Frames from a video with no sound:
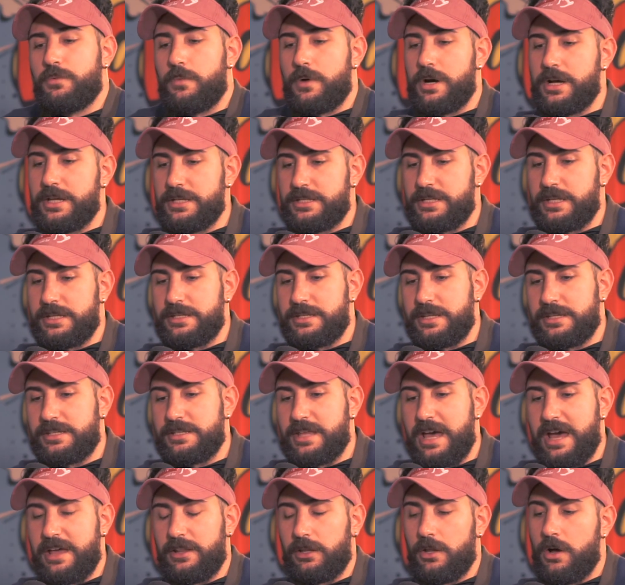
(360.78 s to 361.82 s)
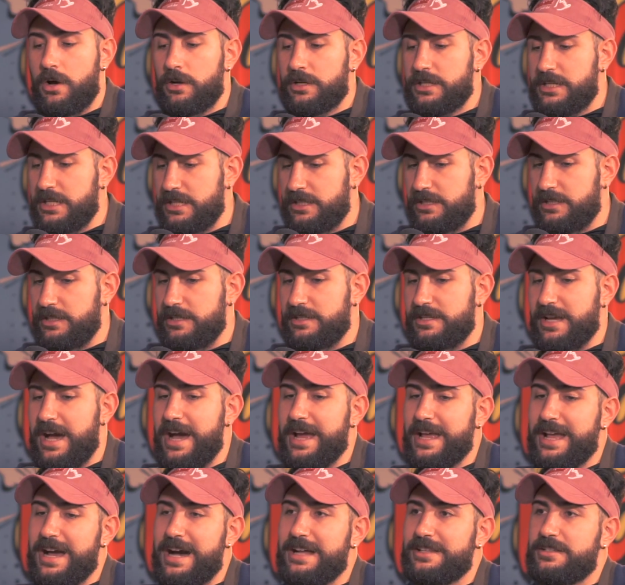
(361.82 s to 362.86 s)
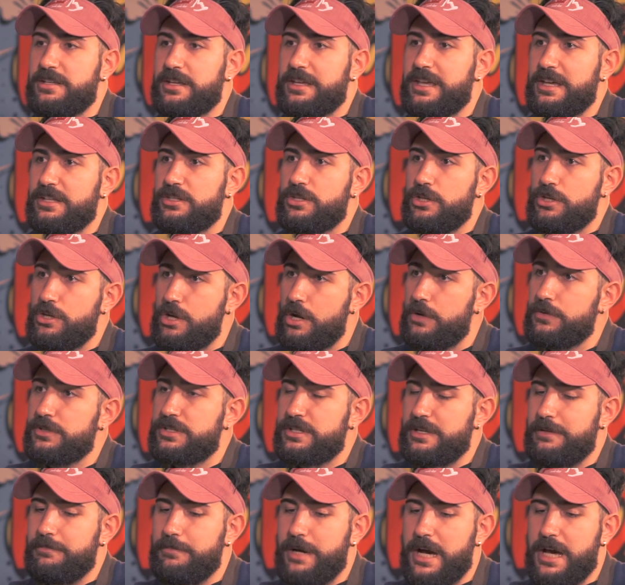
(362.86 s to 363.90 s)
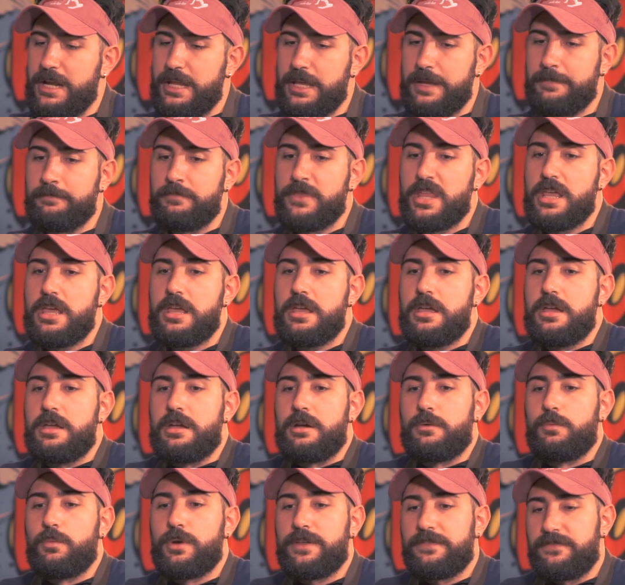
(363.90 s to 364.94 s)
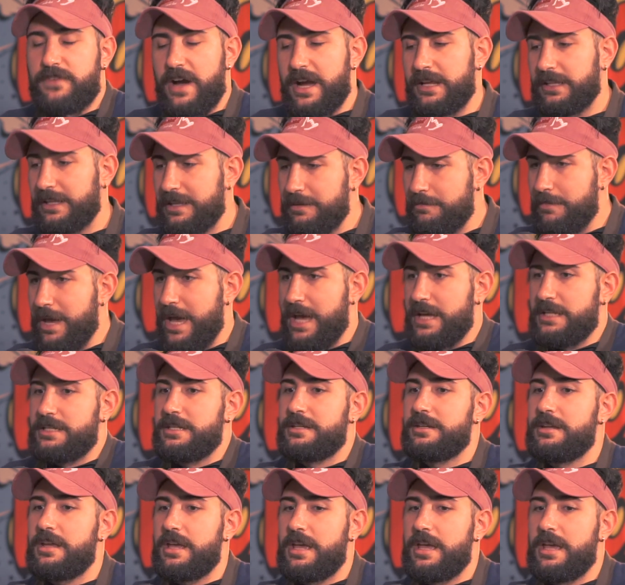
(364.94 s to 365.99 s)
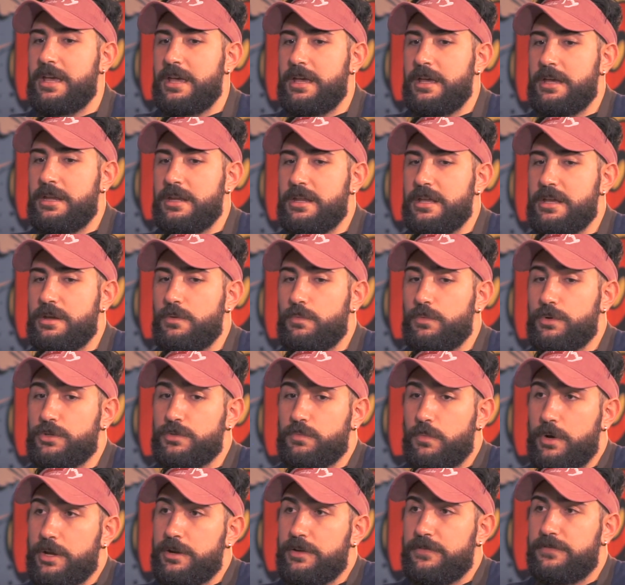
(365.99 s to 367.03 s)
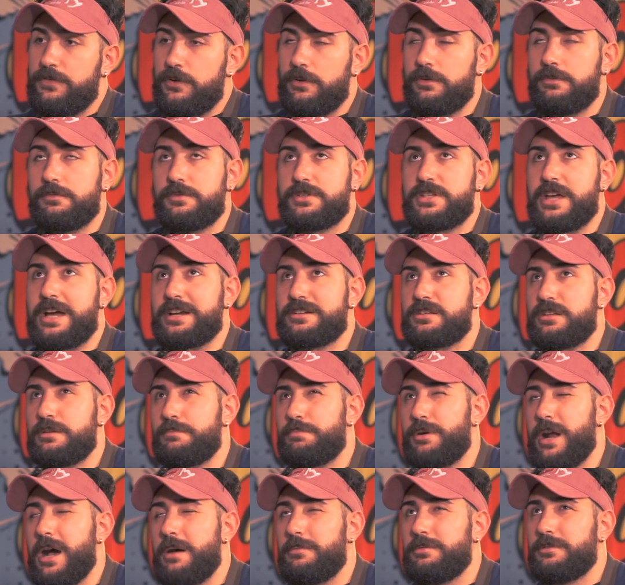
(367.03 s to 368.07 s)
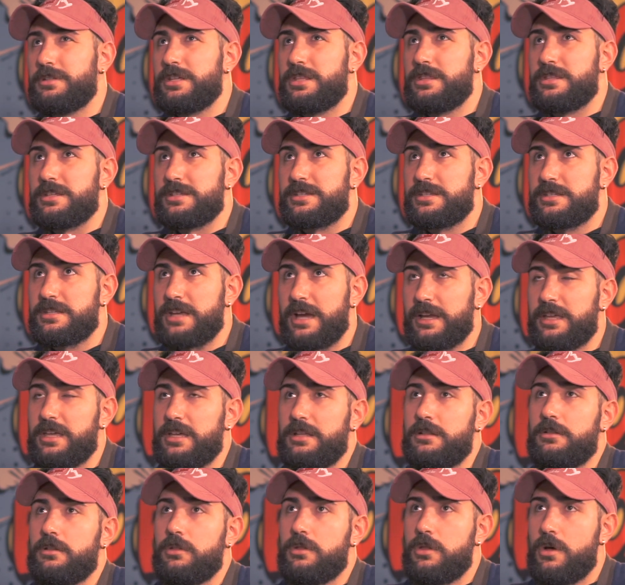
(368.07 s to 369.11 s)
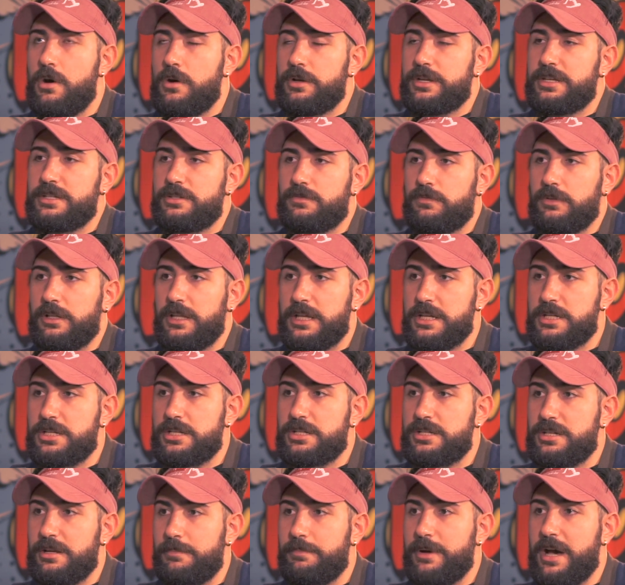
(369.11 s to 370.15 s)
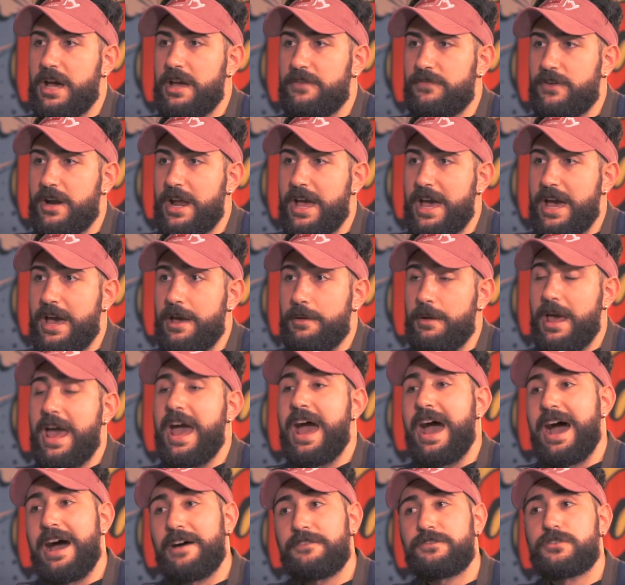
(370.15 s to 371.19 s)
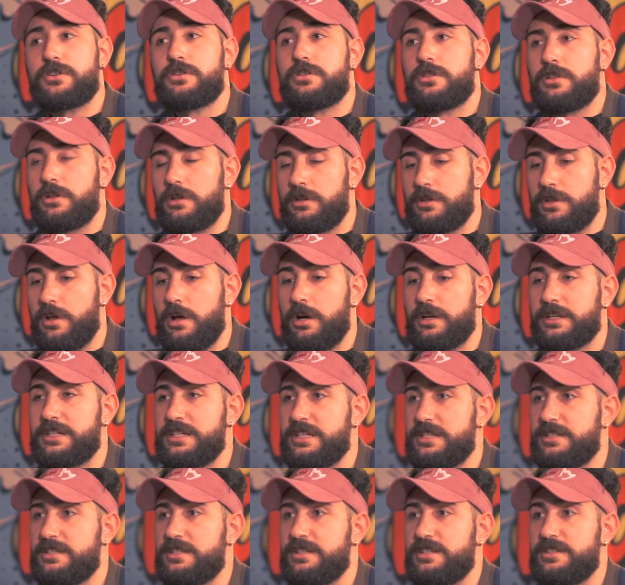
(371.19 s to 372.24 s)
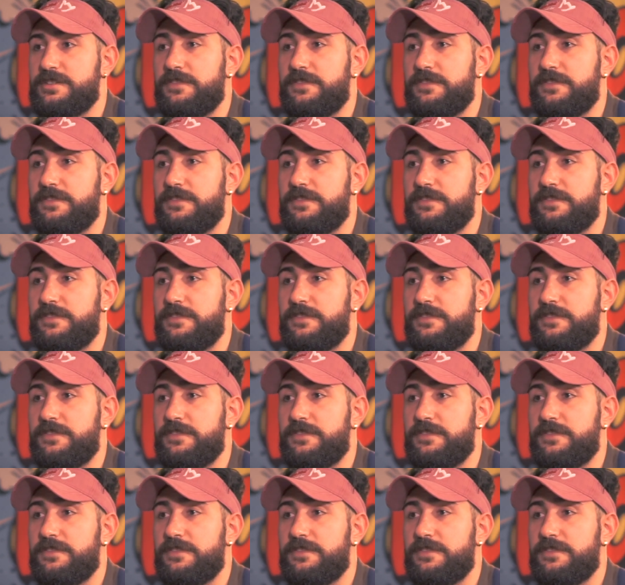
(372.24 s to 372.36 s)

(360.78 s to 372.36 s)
was that long distance, I got to get to know somebody. We finally met, and it was wonderful. It was actually probably the second longest relationship I ever had after the long distance